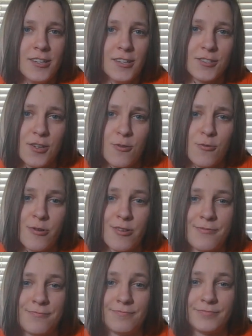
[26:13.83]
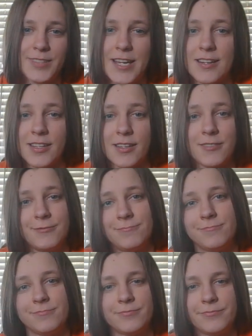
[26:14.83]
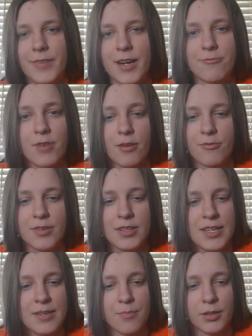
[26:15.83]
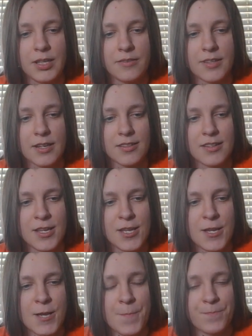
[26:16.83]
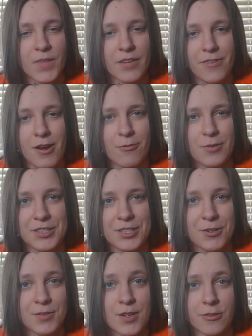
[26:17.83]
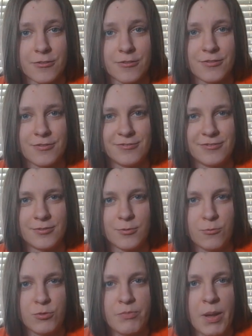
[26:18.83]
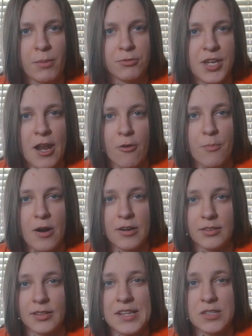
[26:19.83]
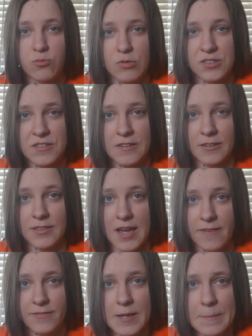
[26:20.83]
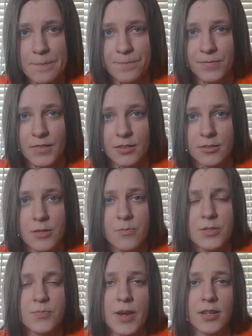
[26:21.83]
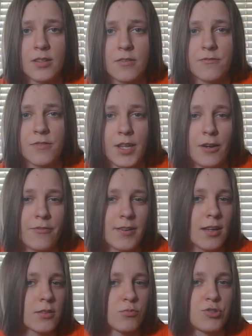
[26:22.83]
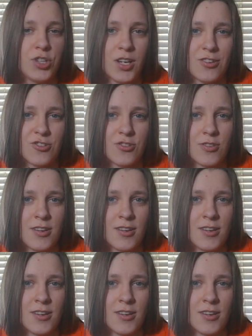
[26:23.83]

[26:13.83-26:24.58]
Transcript: So, yeah, like, I really believe that if everyone here on Earth would be able to get out of body at least once in their lifetime, their perspective and everything else would change.